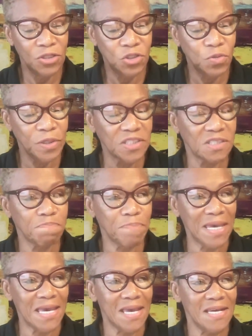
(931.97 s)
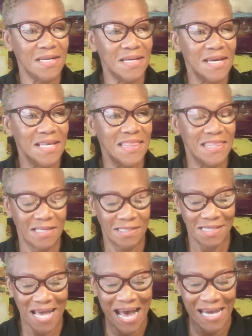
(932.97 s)
to expand
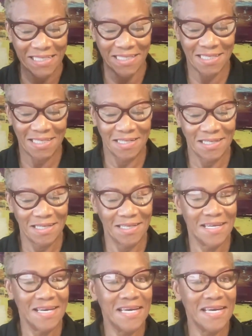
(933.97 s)
this identity,